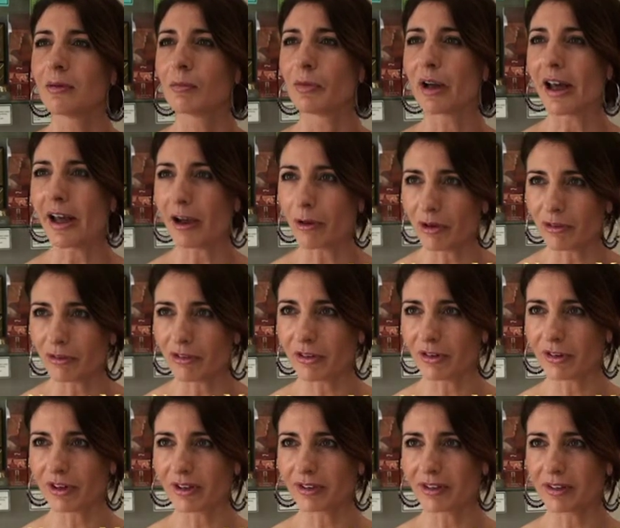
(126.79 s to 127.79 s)
But
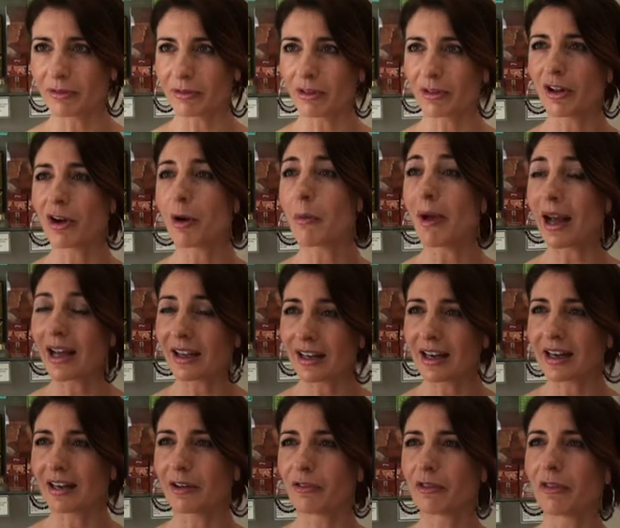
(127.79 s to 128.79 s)
however, still on a
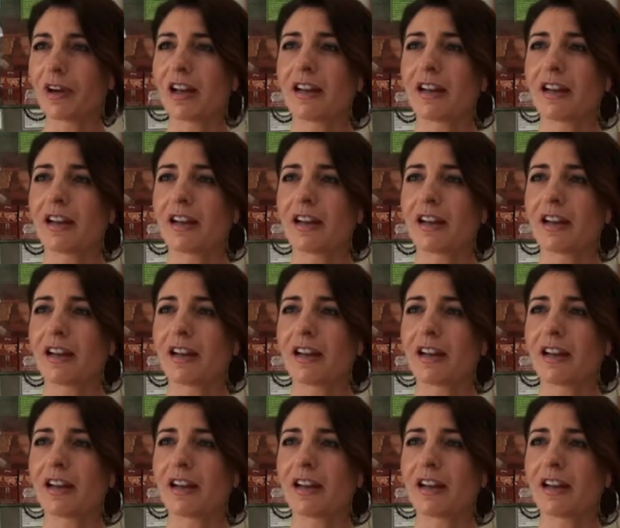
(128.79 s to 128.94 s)
marketing level,